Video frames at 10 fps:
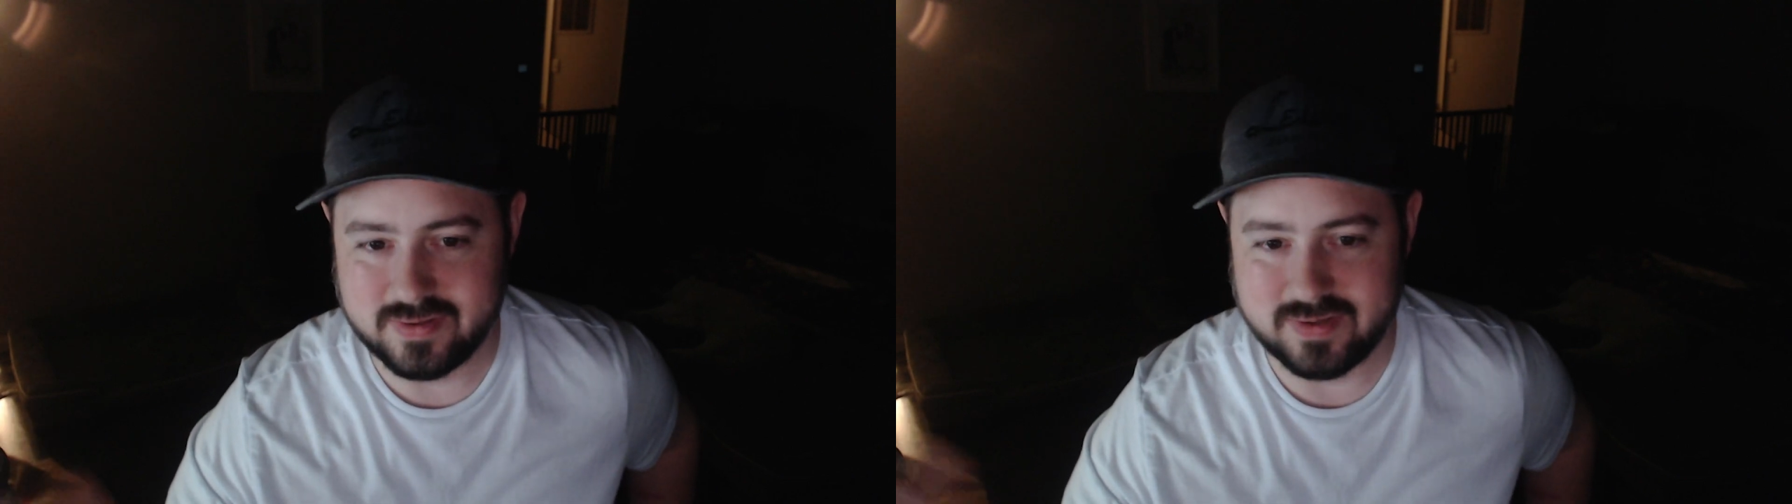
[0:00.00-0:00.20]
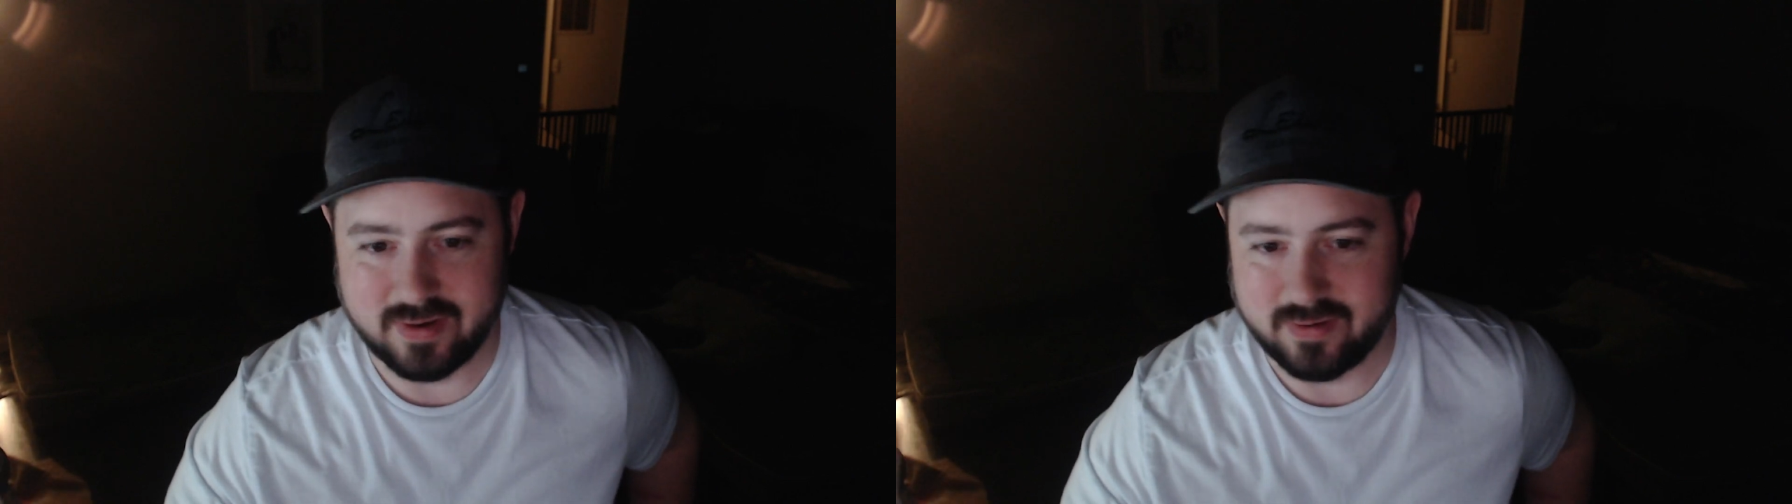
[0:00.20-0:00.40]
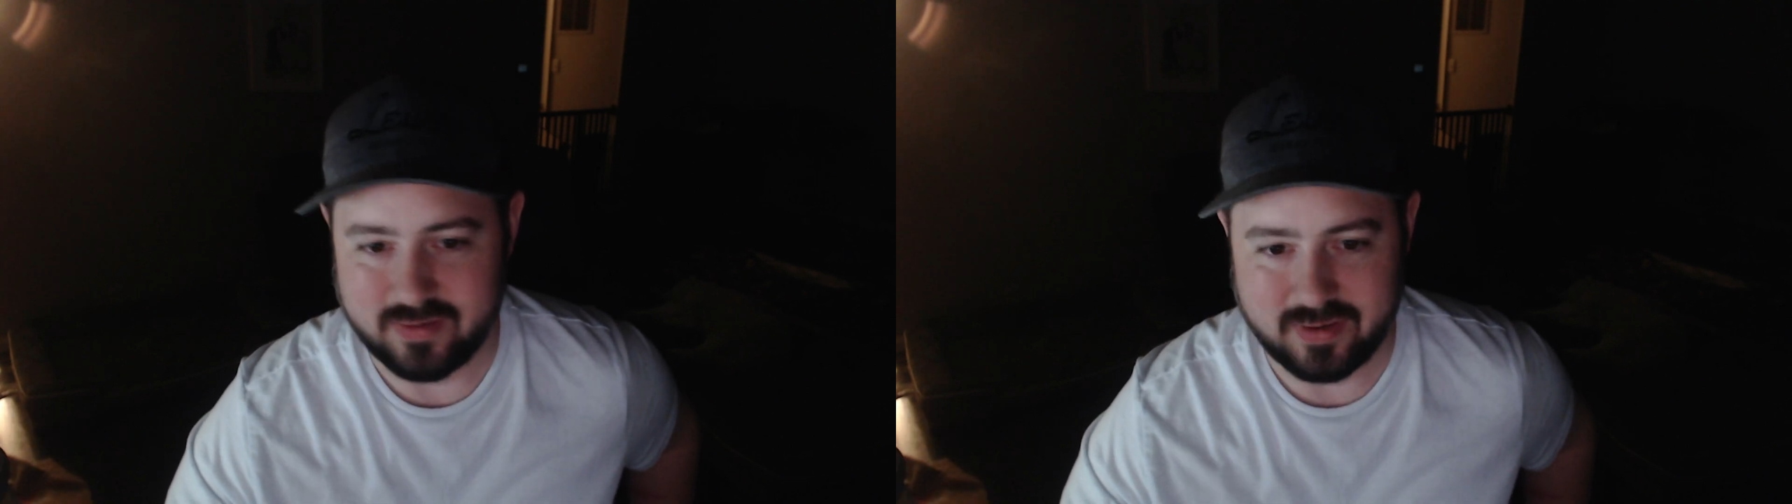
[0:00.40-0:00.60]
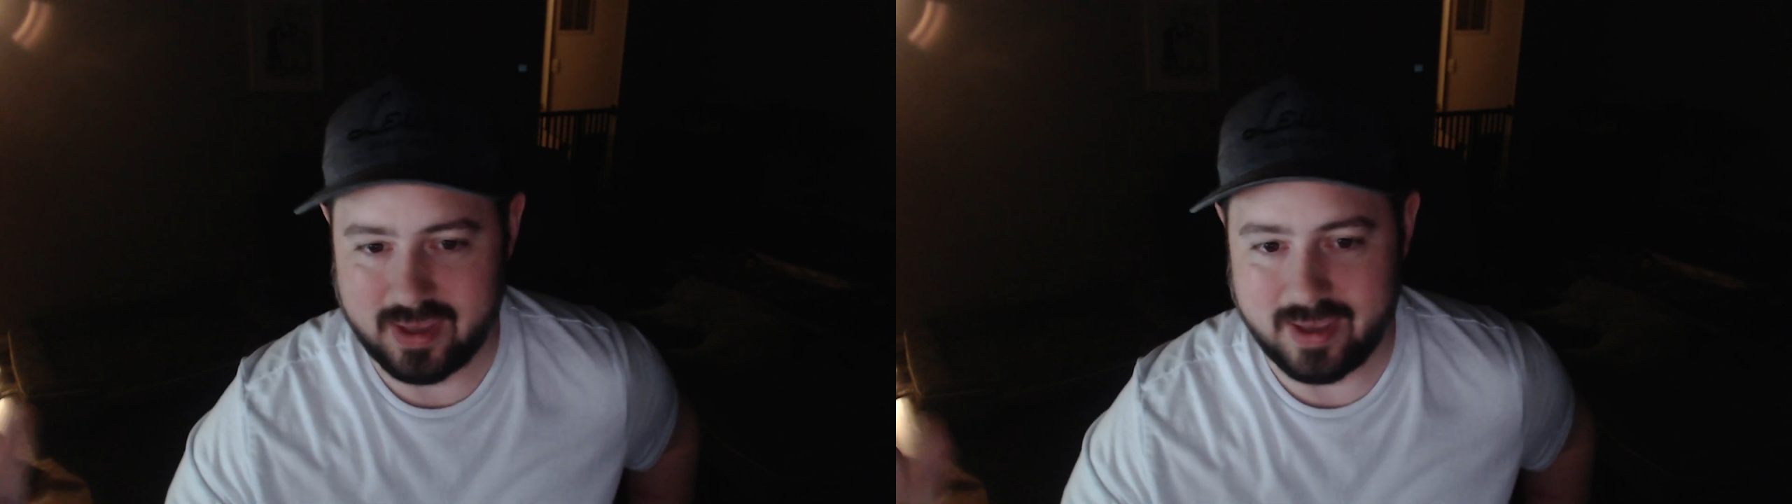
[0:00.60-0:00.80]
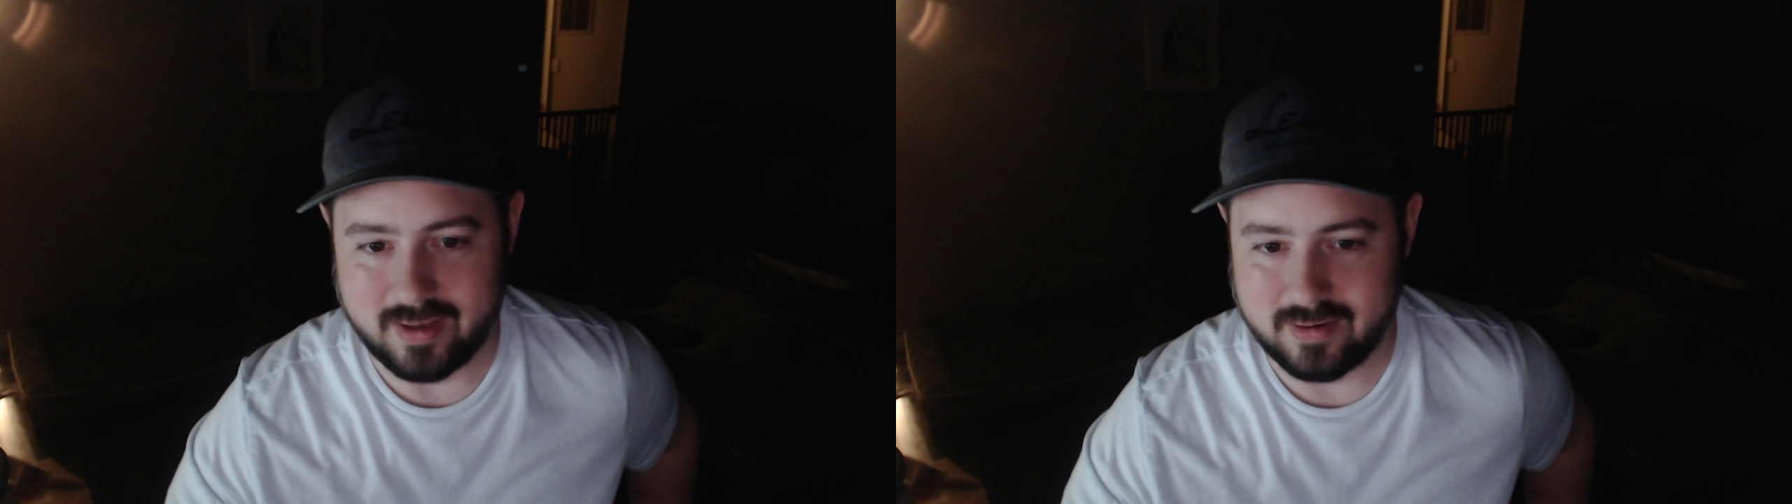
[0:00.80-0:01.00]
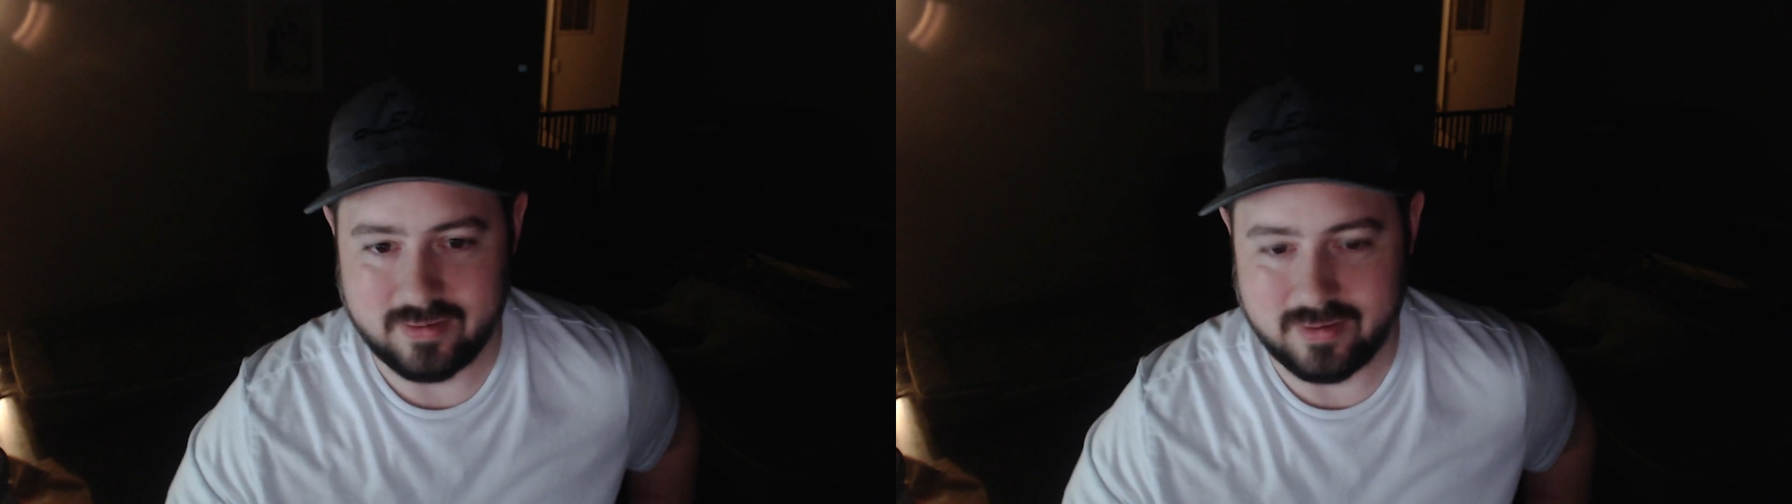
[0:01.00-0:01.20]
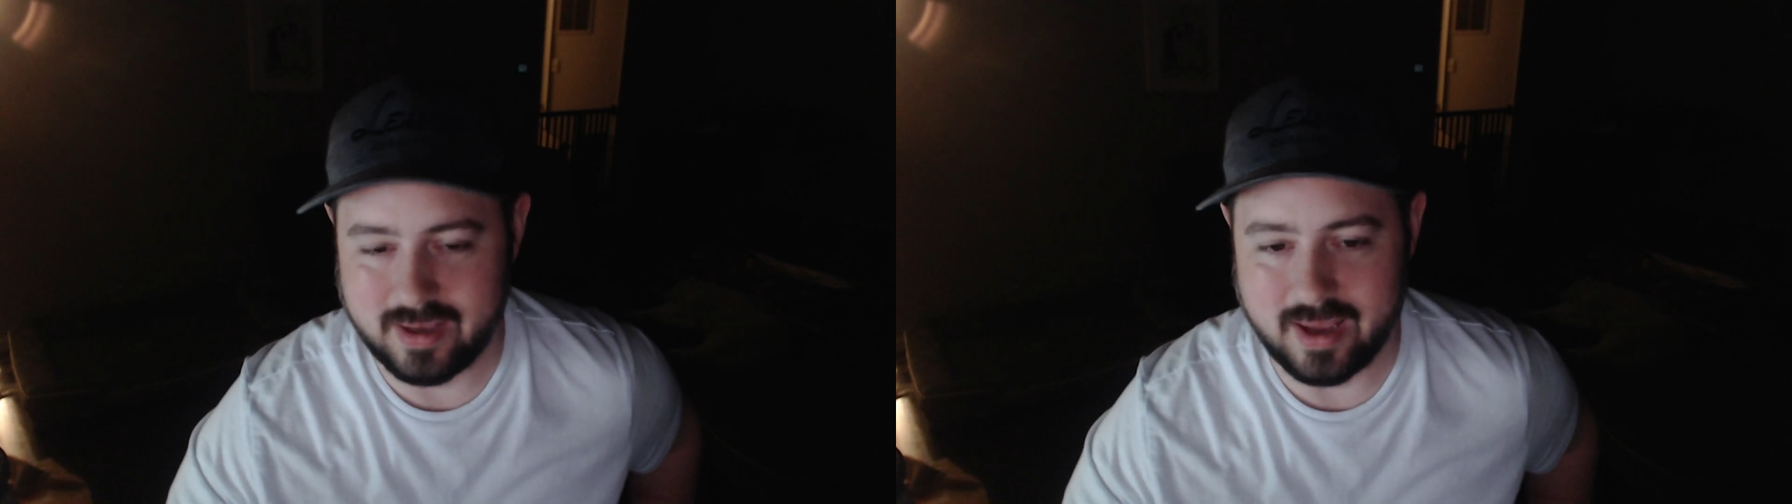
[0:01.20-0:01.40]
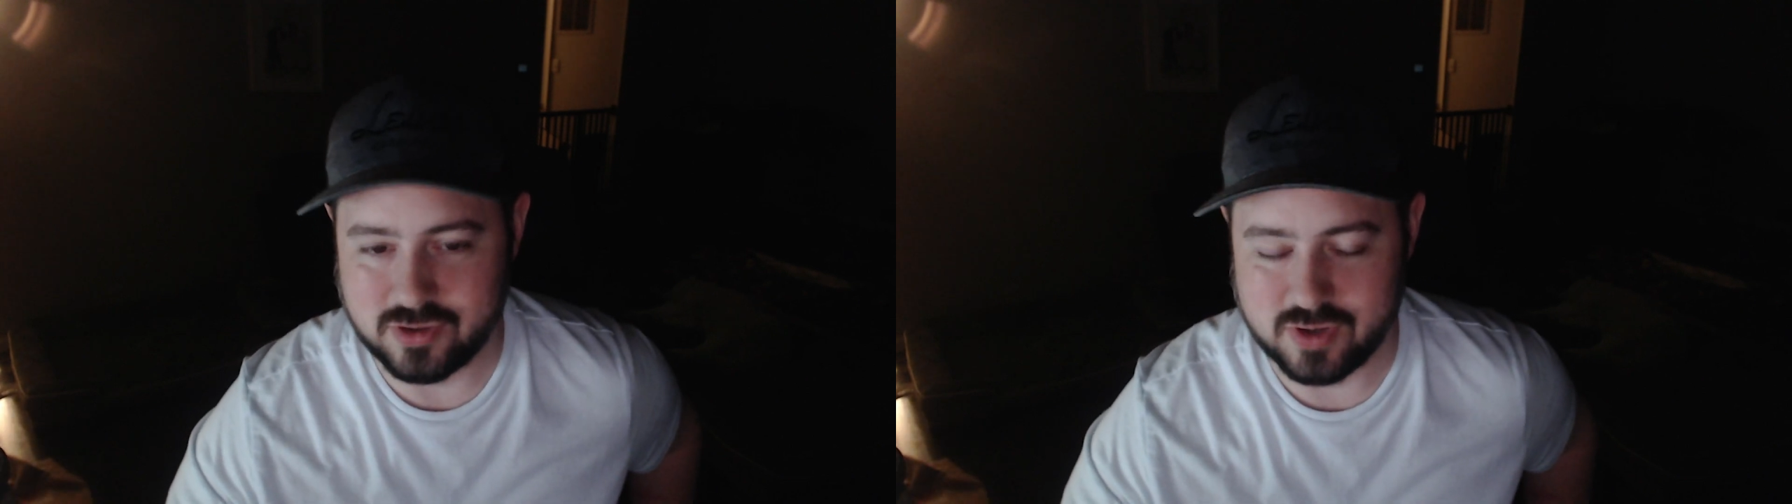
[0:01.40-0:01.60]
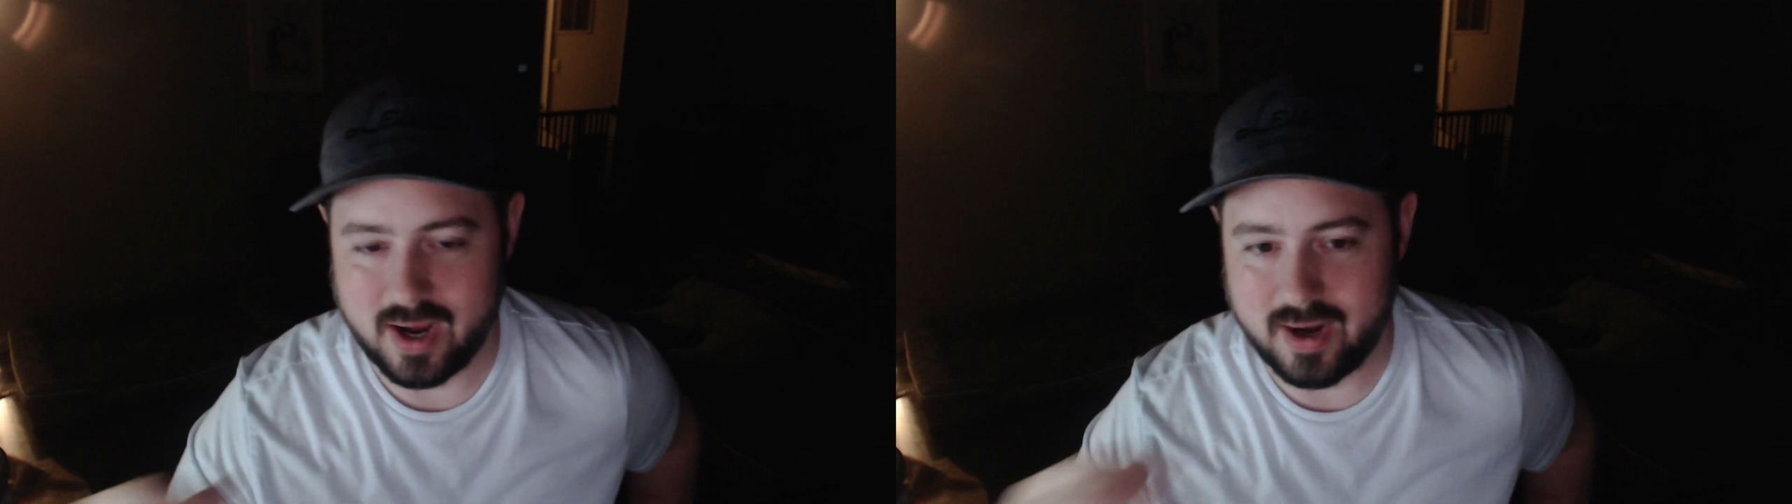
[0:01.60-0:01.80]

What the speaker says: So you can't dry it